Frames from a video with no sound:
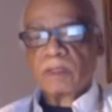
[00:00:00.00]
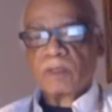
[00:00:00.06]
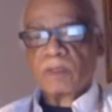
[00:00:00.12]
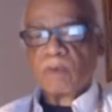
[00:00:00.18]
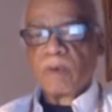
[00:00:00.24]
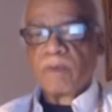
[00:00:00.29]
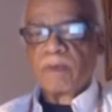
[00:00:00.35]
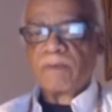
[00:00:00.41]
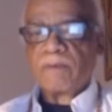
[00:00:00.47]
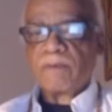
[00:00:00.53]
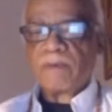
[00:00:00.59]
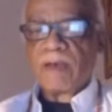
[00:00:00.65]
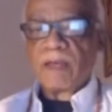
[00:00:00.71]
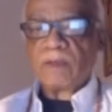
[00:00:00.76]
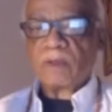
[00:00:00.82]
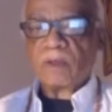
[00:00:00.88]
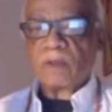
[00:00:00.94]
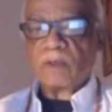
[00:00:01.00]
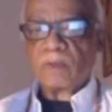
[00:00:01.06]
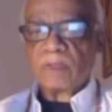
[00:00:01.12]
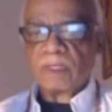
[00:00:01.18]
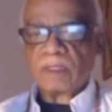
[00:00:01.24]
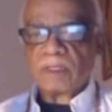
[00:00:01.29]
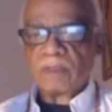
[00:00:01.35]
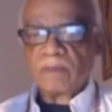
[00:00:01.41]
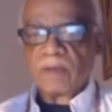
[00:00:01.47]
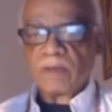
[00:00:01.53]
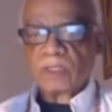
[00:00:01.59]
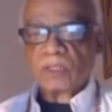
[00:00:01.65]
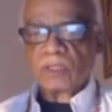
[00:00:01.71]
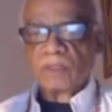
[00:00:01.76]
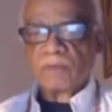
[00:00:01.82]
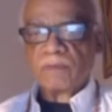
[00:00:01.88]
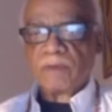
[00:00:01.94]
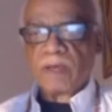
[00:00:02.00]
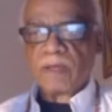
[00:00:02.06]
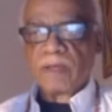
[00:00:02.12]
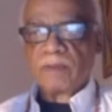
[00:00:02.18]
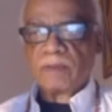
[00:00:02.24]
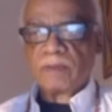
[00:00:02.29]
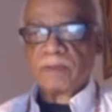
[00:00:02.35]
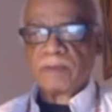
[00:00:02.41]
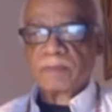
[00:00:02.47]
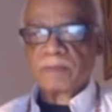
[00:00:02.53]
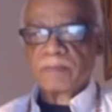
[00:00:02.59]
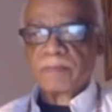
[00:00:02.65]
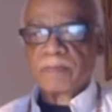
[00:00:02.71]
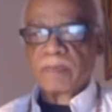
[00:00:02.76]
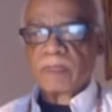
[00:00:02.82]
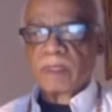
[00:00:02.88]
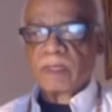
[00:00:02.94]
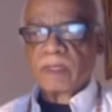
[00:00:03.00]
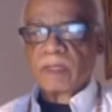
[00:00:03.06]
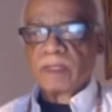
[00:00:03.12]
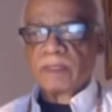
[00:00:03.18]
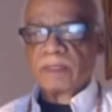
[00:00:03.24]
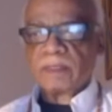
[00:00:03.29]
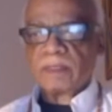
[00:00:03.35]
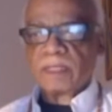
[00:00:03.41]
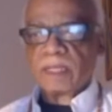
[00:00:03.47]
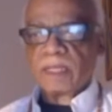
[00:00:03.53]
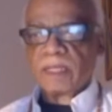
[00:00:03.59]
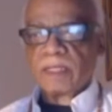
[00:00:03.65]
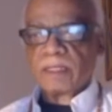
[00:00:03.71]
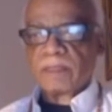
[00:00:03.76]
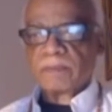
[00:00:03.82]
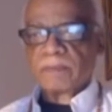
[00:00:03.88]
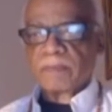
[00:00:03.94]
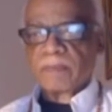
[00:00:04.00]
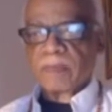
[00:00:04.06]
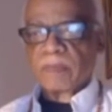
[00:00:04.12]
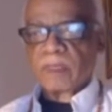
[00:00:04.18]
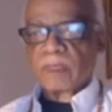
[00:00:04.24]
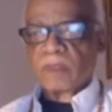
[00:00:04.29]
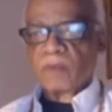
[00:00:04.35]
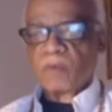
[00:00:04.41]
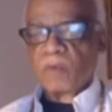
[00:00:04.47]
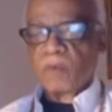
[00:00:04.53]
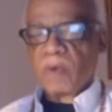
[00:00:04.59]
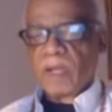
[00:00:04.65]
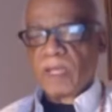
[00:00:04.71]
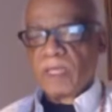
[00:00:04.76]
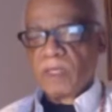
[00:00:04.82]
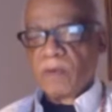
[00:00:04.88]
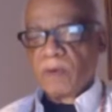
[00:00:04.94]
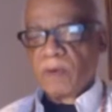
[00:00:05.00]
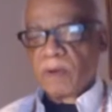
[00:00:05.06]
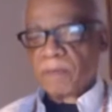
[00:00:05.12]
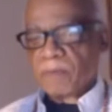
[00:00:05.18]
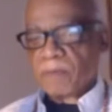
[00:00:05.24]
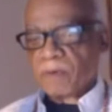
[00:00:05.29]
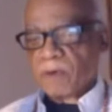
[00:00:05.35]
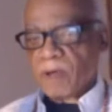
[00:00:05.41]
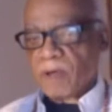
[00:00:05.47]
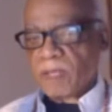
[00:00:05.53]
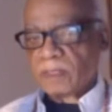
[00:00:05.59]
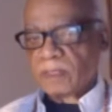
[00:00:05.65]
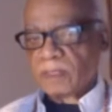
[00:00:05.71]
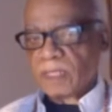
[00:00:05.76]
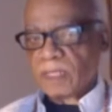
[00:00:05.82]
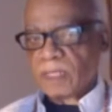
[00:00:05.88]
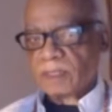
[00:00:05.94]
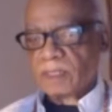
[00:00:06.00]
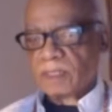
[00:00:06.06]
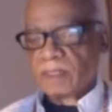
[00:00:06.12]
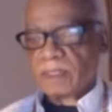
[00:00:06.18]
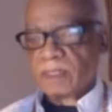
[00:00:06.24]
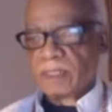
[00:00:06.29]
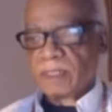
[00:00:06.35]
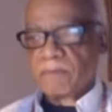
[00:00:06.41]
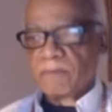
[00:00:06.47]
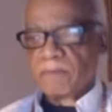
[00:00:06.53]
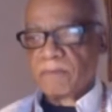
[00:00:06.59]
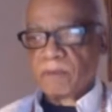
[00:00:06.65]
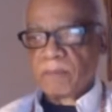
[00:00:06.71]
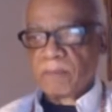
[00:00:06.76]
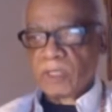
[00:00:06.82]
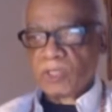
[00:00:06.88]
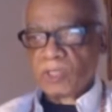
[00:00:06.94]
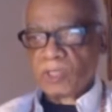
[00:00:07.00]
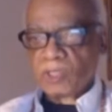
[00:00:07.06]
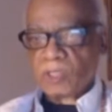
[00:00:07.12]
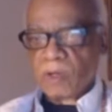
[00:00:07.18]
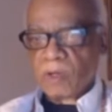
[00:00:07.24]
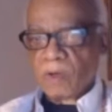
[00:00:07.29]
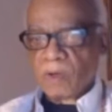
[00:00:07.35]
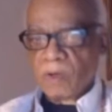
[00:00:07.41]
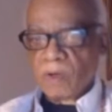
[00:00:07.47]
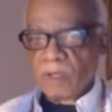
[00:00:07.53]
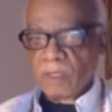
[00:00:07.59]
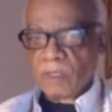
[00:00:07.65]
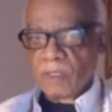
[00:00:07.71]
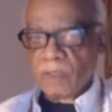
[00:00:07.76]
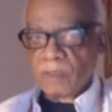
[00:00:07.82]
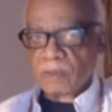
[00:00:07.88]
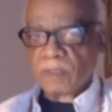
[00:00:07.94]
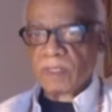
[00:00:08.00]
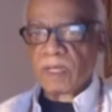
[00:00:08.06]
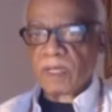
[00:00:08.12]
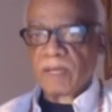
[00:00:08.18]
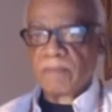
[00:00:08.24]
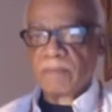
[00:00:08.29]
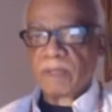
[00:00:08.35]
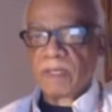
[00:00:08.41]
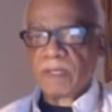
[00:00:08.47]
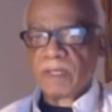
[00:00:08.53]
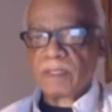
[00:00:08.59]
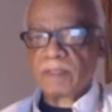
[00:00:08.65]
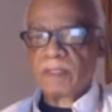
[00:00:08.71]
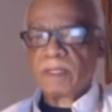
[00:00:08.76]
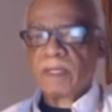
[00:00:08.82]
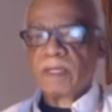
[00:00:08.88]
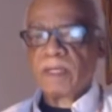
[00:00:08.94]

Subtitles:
So what we found out with the direction finder is that the way you are processing the information on your timeline